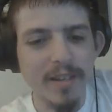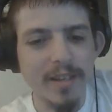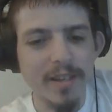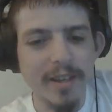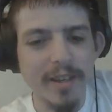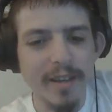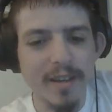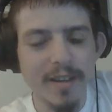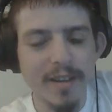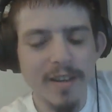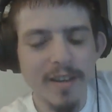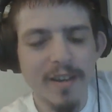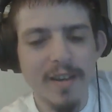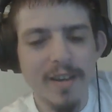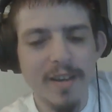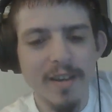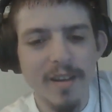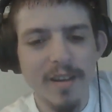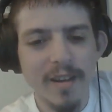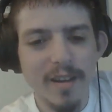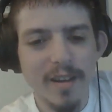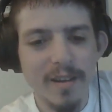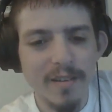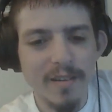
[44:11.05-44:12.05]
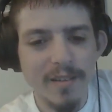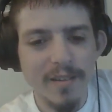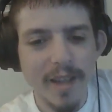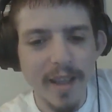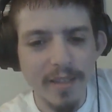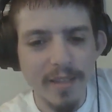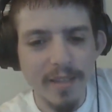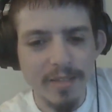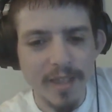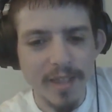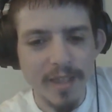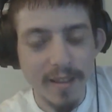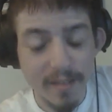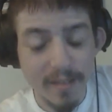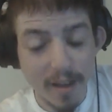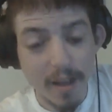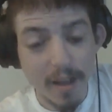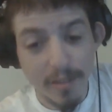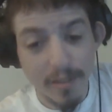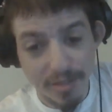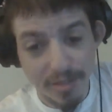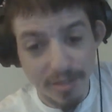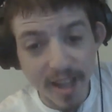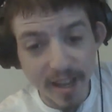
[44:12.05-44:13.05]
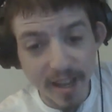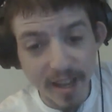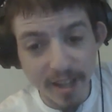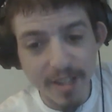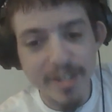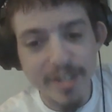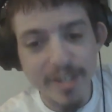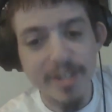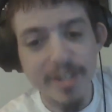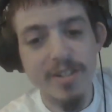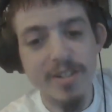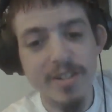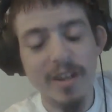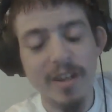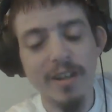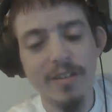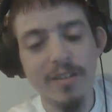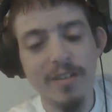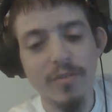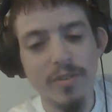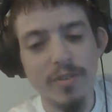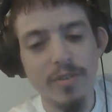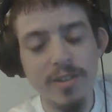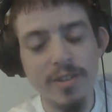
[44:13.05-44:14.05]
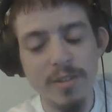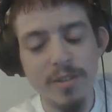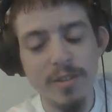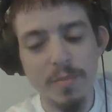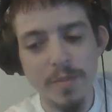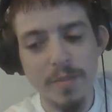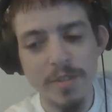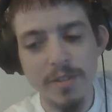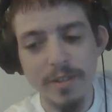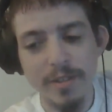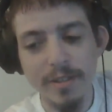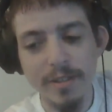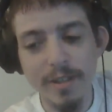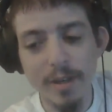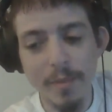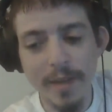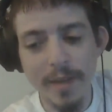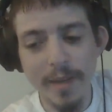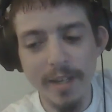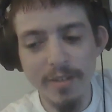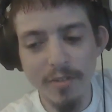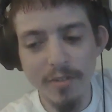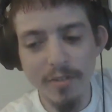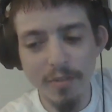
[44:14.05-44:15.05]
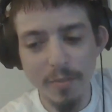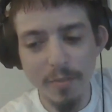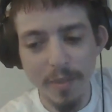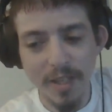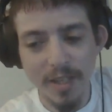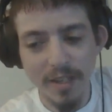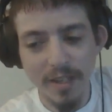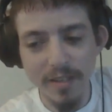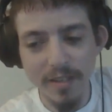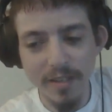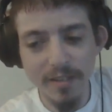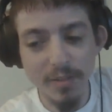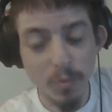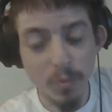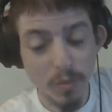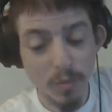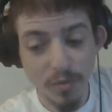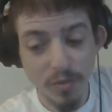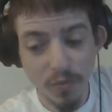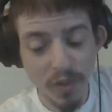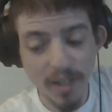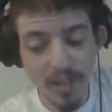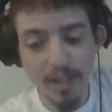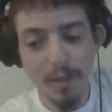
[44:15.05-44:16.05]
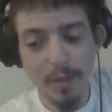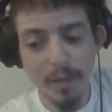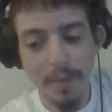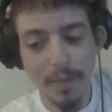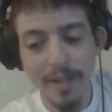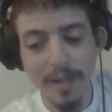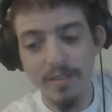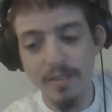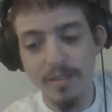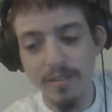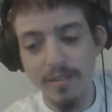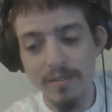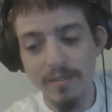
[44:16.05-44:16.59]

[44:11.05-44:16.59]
Like, that AJ Styles versus Mysterio match from the indies was fucking amazing.